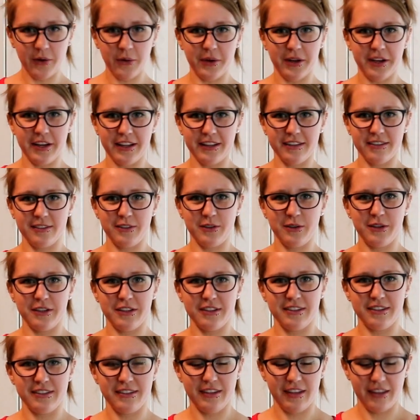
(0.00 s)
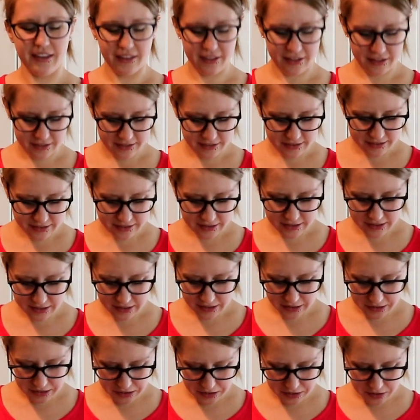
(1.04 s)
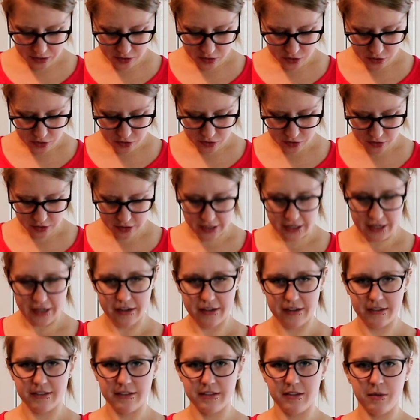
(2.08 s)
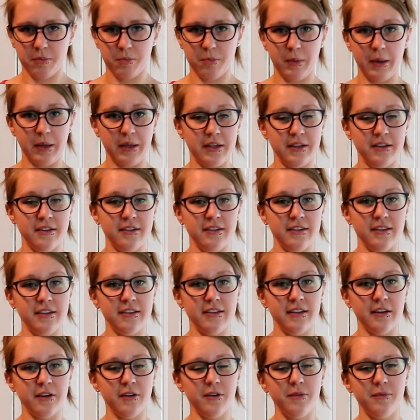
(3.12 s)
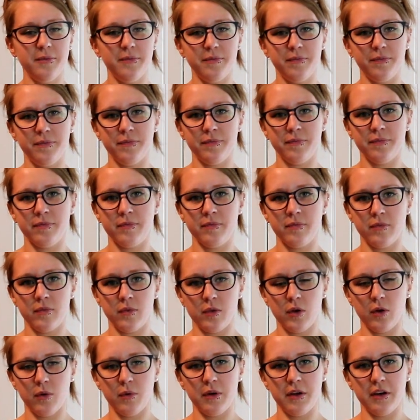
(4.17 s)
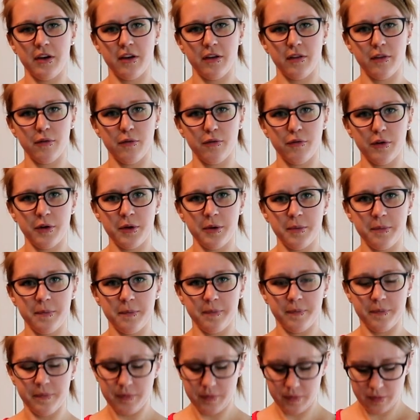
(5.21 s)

Oh, and as you can see, this shirt has a button detail going down the front,